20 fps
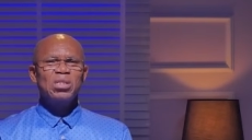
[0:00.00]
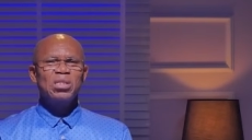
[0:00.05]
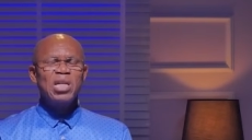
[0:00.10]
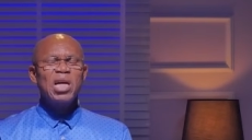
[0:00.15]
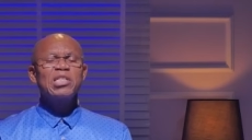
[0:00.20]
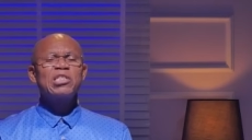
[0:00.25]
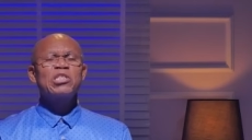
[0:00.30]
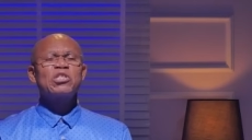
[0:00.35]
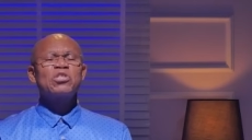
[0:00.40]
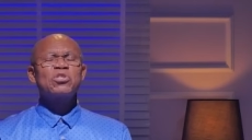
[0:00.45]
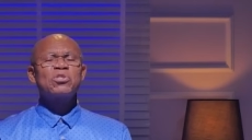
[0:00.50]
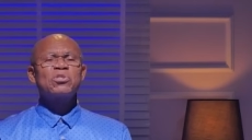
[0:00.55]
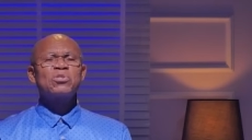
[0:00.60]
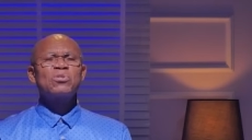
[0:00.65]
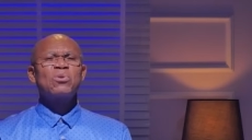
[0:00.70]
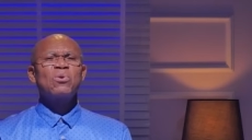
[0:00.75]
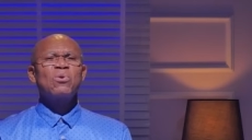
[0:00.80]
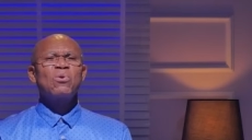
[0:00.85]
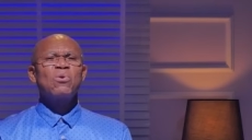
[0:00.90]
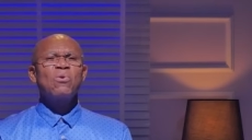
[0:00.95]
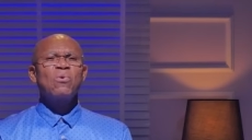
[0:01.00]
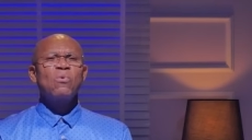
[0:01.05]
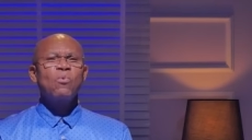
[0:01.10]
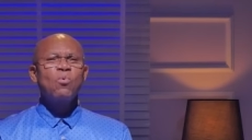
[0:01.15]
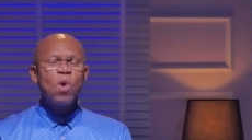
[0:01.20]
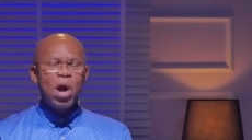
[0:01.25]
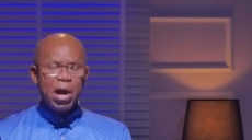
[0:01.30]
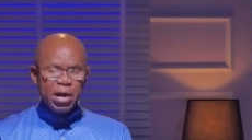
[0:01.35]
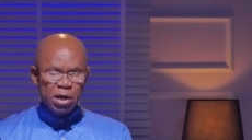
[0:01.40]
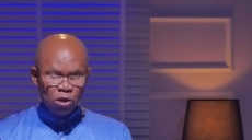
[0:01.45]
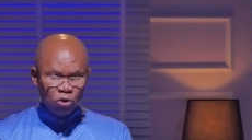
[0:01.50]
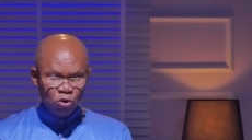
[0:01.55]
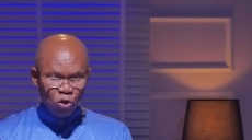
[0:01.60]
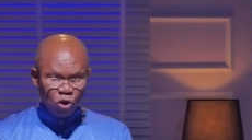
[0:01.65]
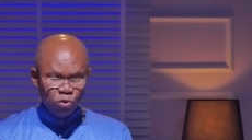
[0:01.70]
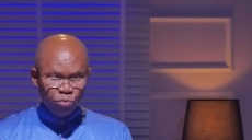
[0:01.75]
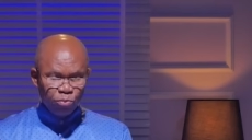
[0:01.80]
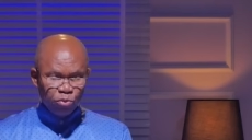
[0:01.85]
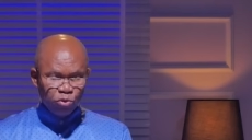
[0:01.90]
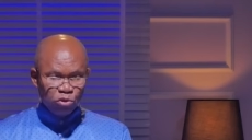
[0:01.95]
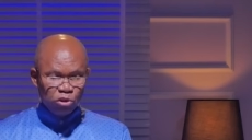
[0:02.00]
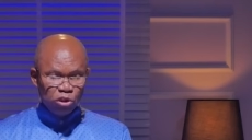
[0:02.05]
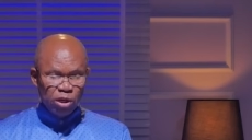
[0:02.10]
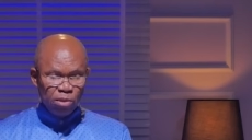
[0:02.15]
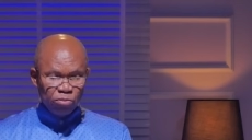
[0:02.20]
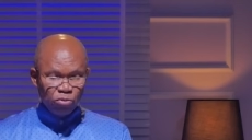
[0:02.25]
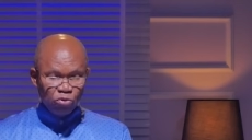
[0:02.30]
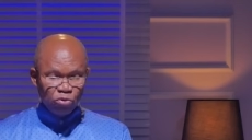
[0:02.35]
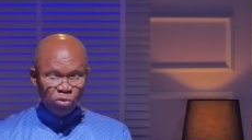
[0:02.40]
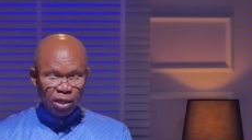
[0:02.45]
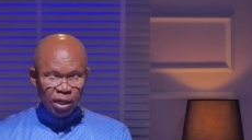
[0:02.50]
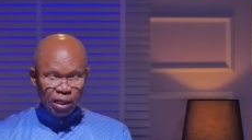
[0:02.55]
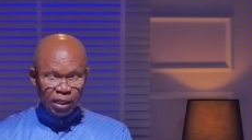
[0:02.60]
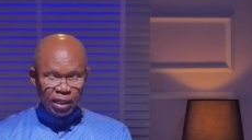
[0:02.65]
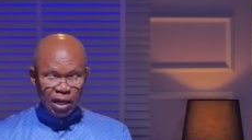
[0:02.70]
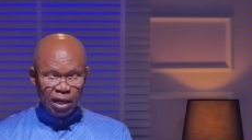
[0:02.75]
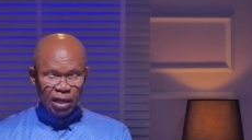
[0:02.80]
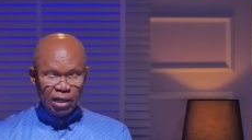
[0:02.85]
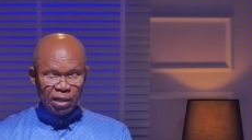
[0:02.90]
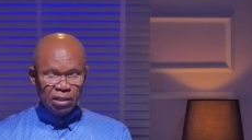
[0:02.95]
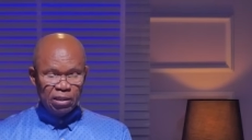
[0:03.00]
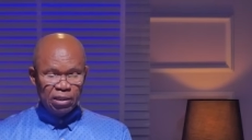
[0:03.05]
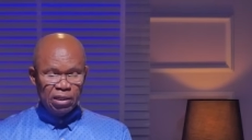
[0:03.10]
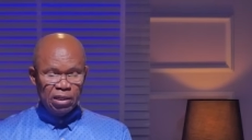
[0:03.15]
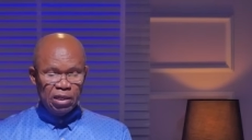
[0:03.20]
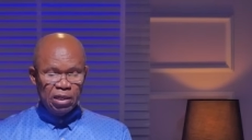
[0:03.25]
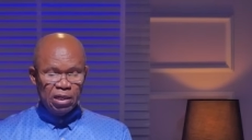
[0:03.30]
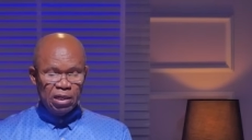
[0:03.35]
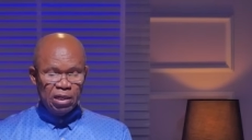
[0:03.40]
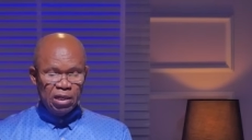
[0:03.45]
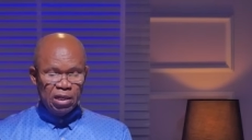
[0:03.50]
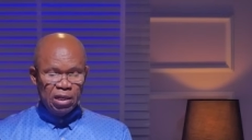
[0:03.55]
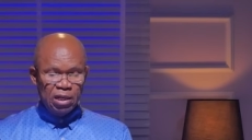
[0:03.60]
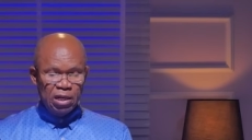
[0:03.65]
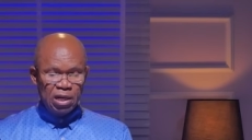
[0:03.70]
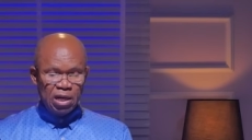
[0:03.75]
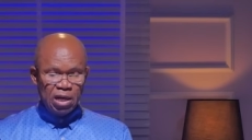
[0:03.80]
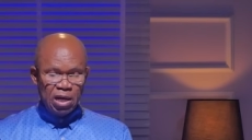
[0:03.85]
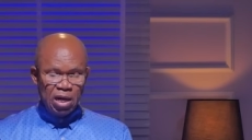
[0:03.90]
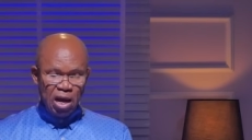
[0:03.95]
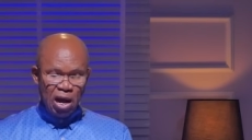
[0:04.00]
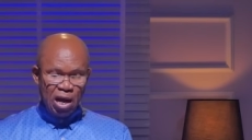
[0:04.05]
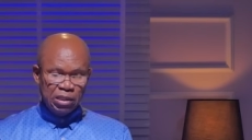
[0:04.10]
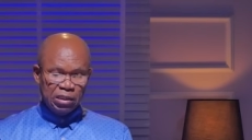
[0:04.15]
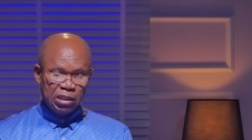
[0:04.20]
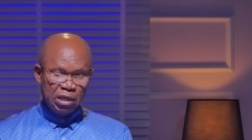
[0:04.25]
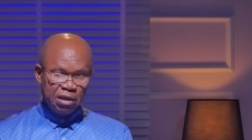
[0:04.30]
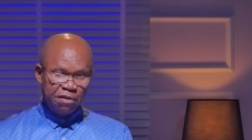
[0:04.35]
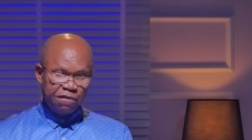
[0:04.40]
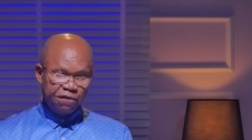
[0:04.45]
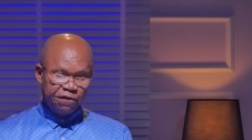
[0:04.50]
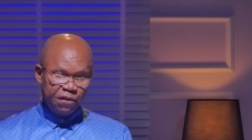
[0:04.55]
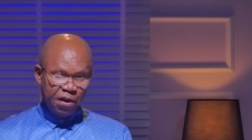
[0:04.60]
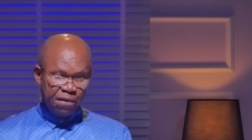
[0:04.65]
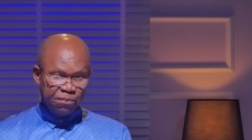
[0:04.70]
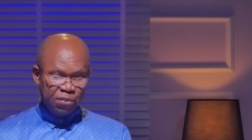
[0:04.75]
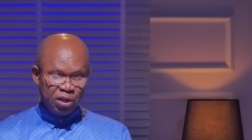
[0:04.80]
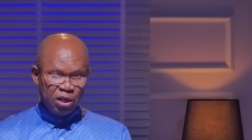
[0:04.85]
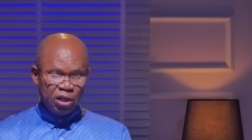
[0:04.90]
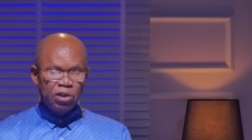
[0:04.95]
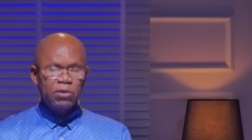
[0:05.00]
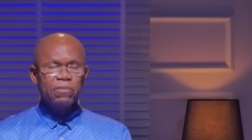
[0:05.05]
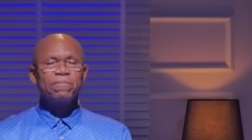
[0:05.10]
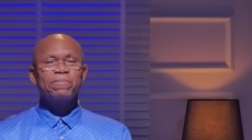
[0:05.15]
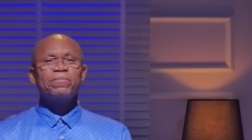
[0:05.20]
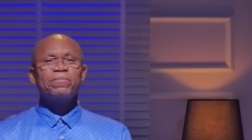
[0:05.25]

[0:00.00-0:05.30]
That is why God put them together as a family.